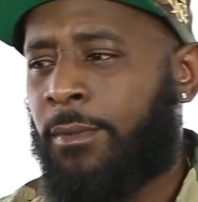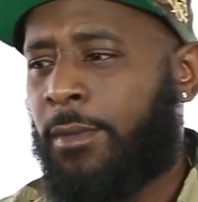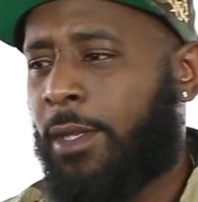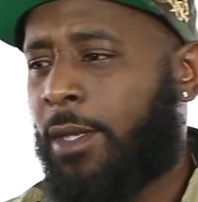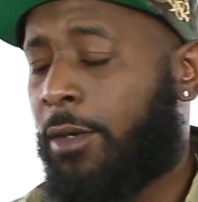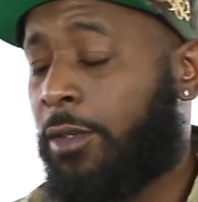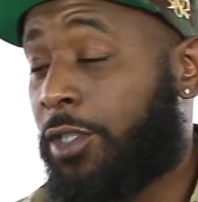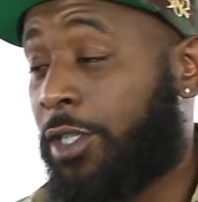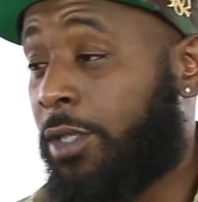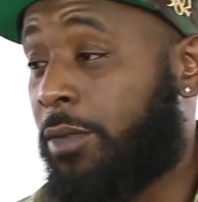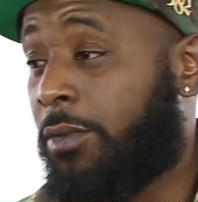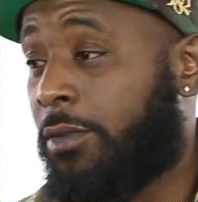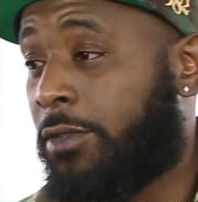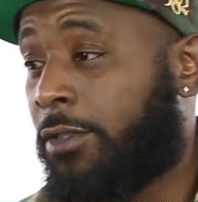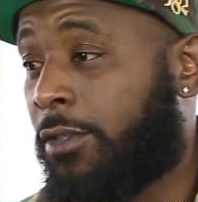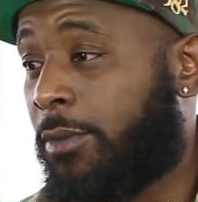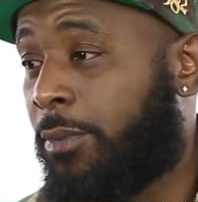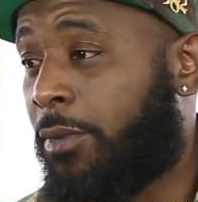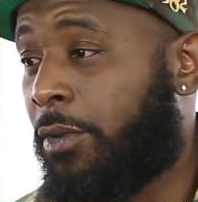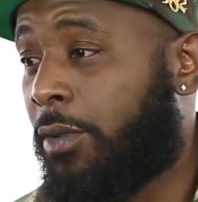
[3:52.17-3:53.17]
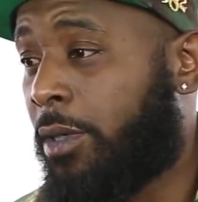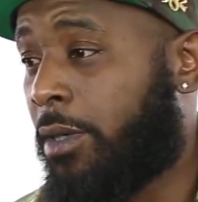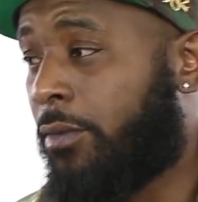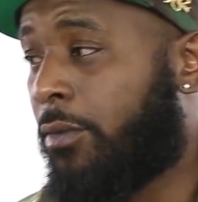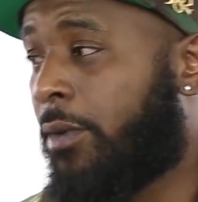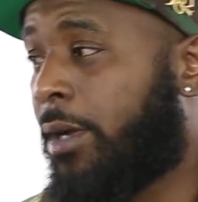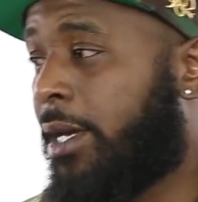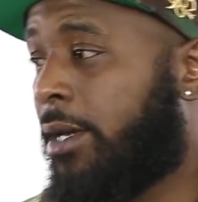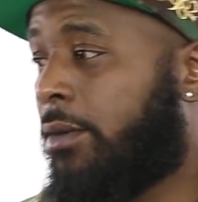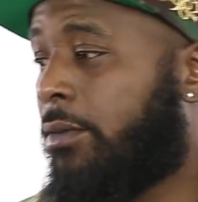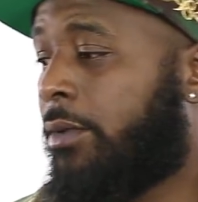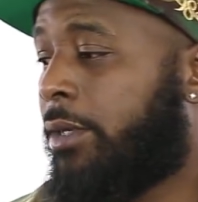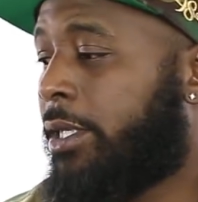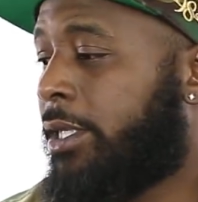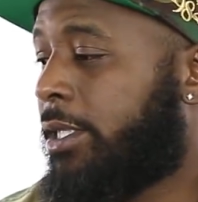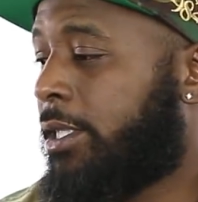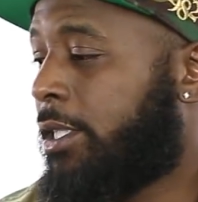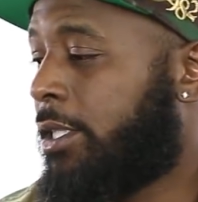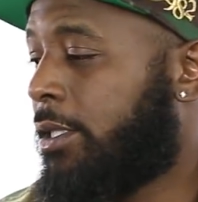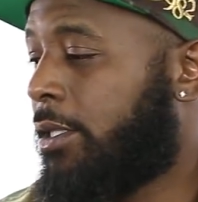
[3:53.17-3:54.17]
No, she was supportive right
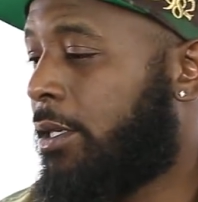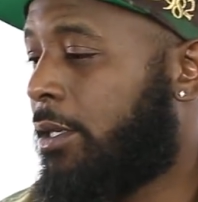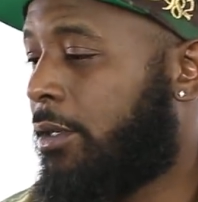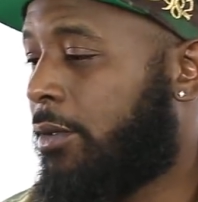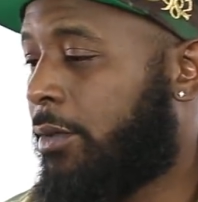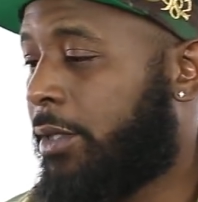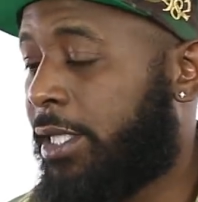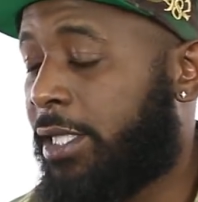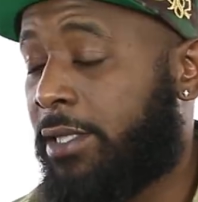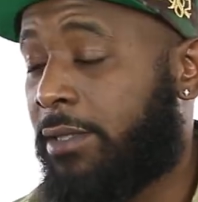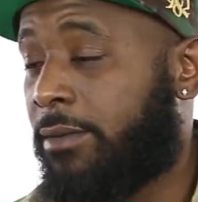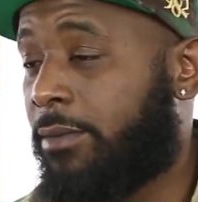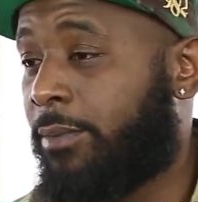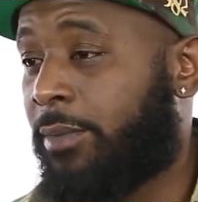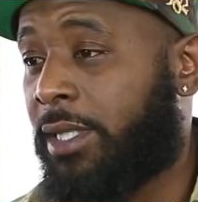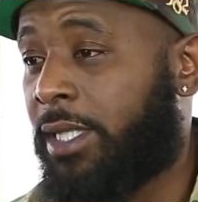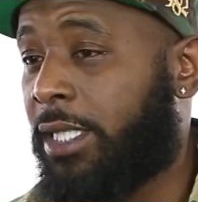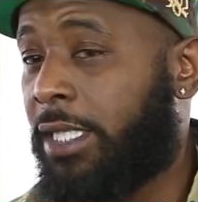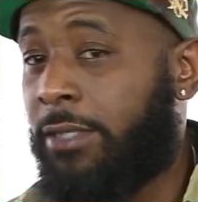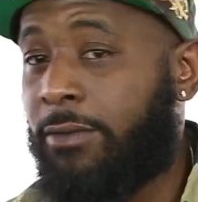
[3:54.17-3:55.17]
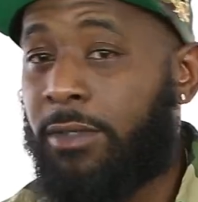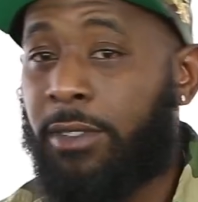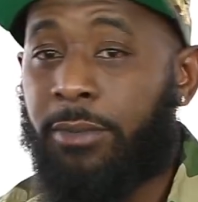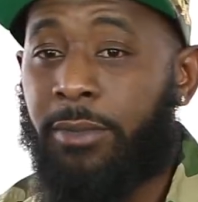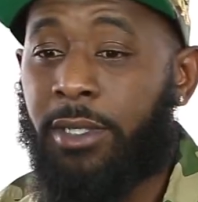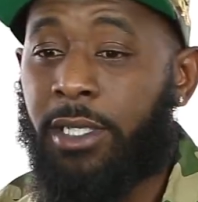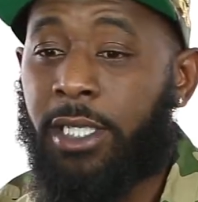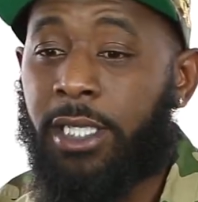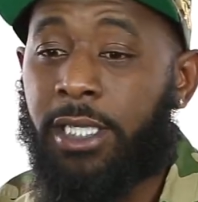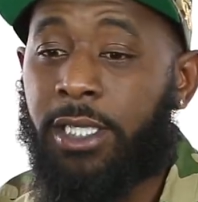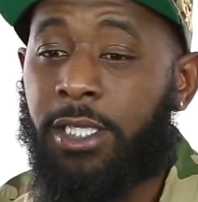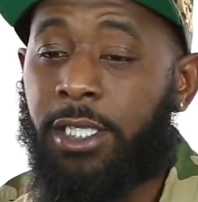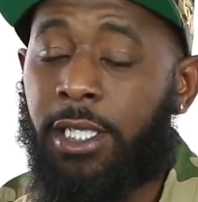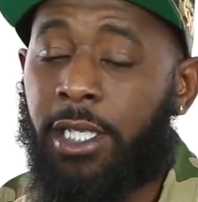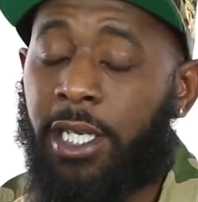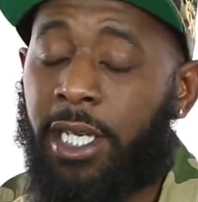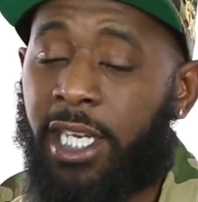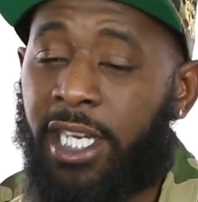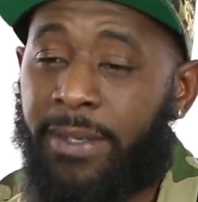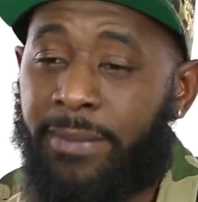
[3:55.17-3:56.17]
away. She always believed in me because she
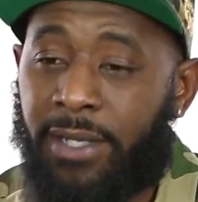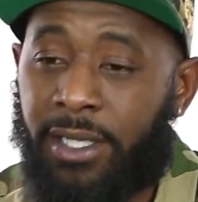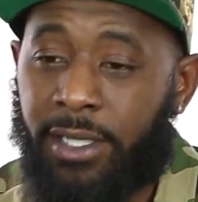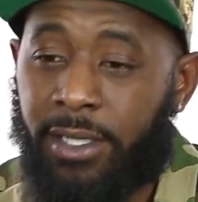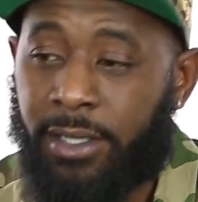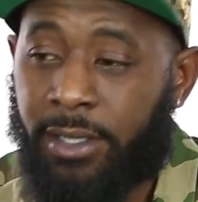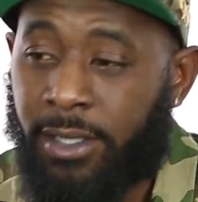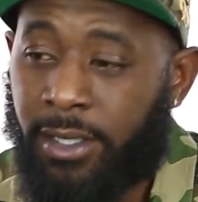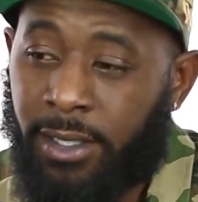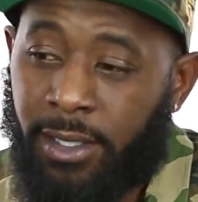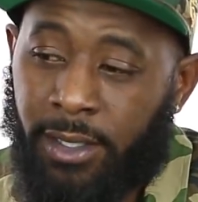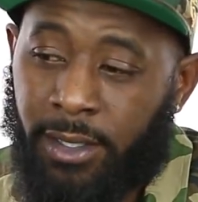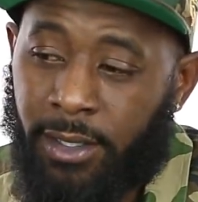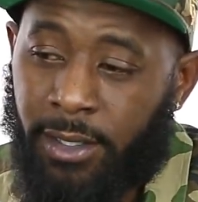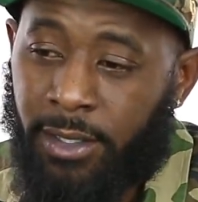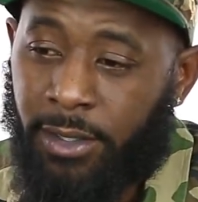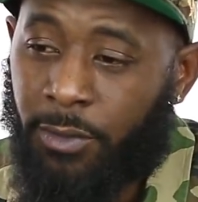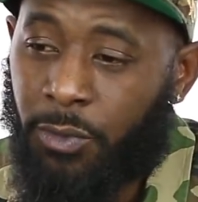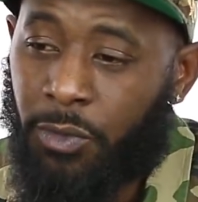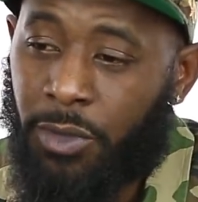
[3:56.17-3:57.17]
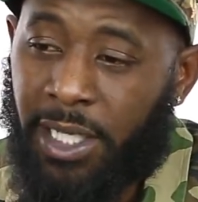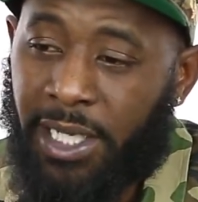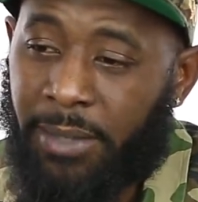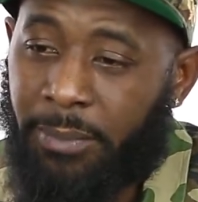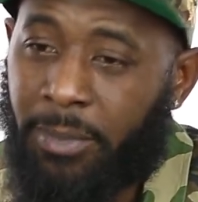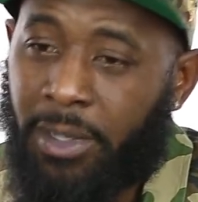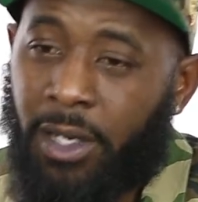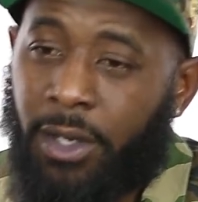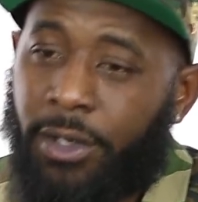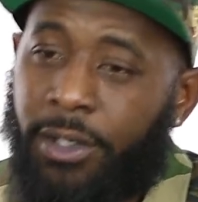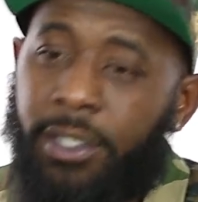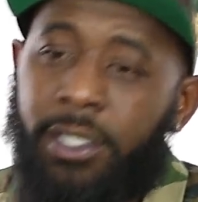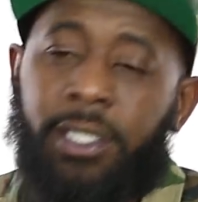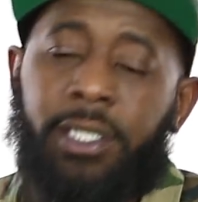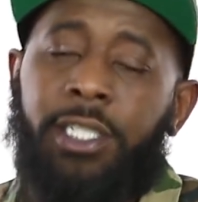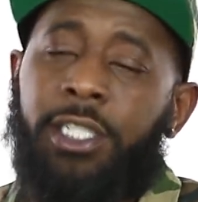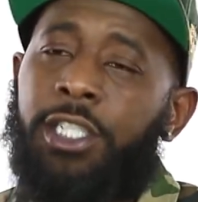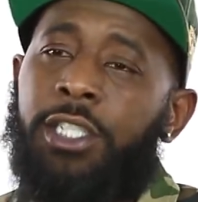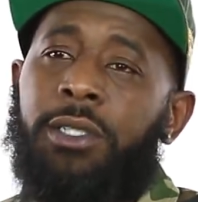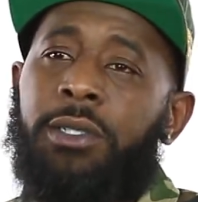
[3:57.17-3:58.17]
came to, like, my
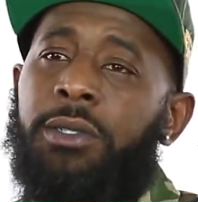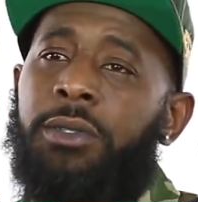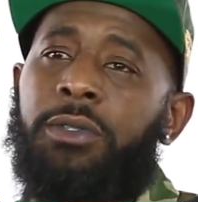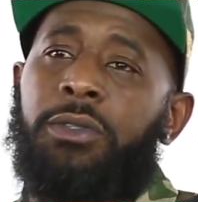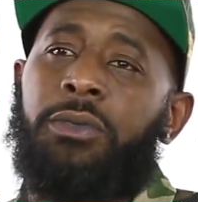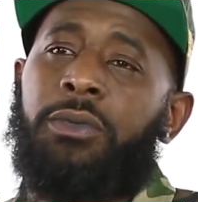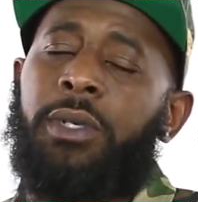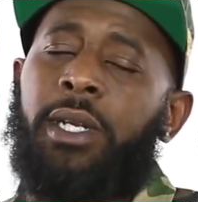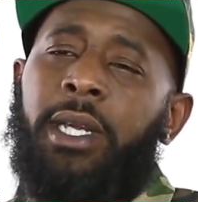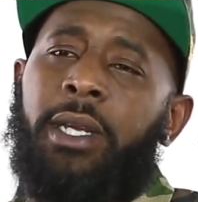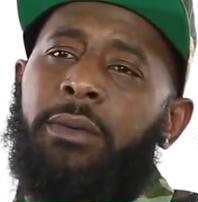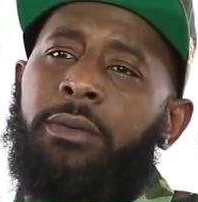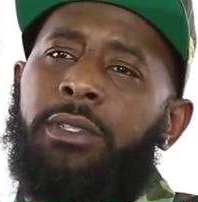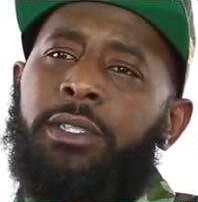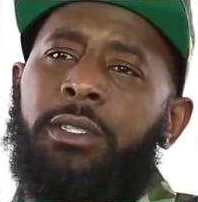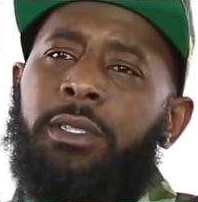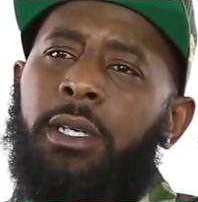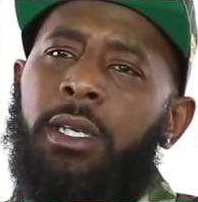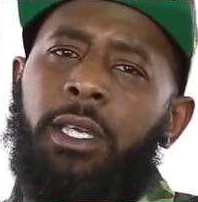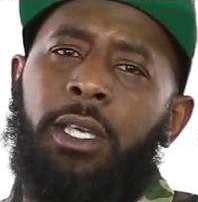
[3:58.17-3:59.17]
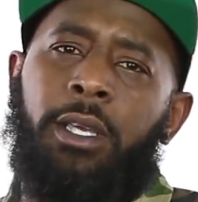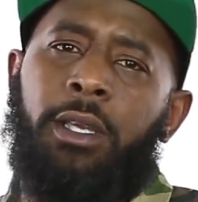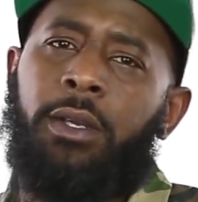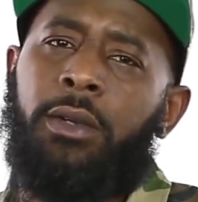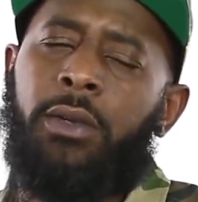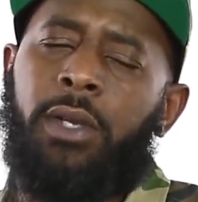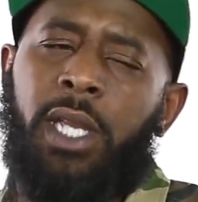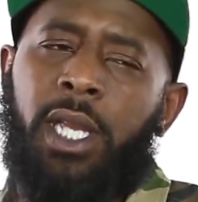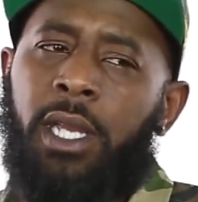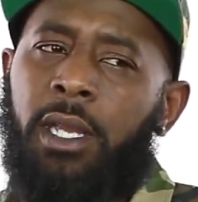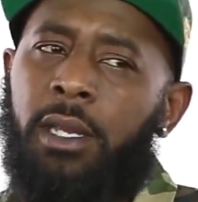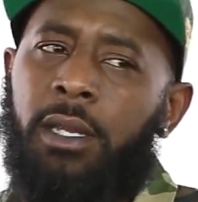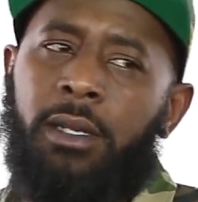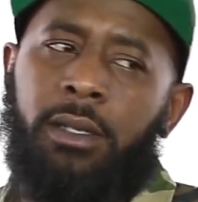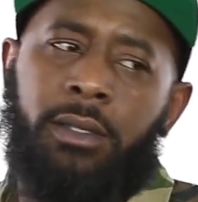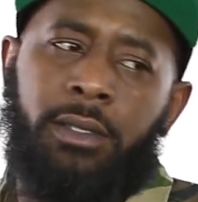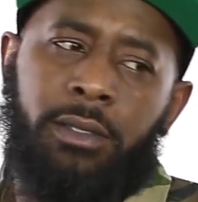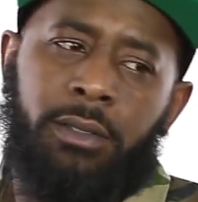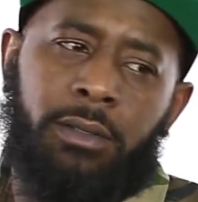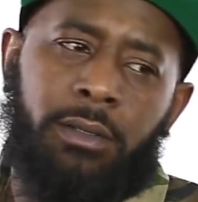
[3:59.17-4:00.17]
early shows when I was a year in,